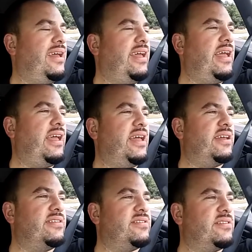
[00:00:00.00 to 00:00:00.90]

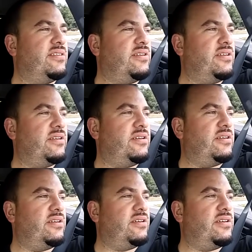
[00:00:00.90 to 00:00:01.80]
and
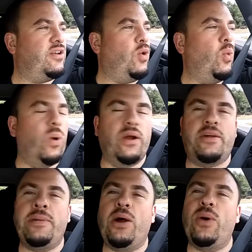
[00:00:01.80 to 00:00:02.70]

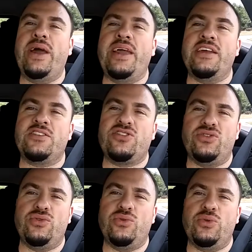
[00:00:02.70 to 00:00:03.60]
work my way
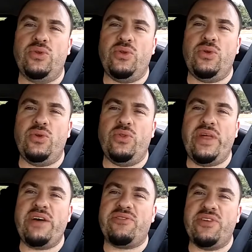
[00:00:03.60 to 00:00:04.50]
into
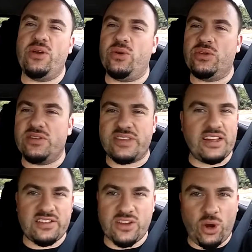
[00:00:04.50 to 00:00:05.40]
that field, because
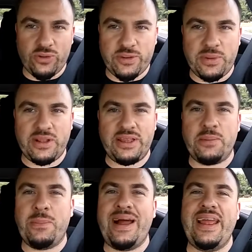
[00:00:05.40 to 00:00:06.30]
that's ultimately
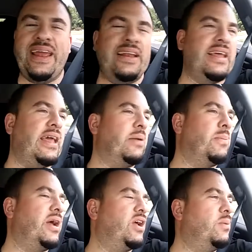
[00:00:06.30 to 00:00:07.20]
my end game,
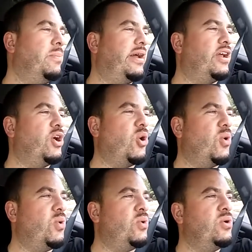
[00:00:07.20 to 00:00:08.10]
my
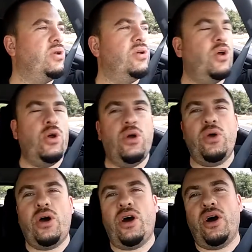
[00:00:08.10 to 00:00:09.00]
goal
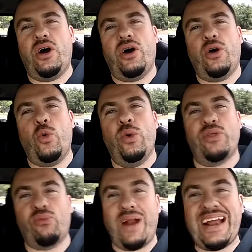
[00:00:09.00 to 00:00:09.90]

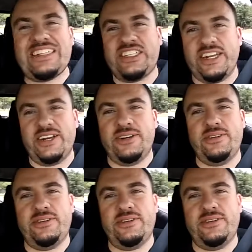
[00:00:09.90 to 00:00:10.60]
with rideshare.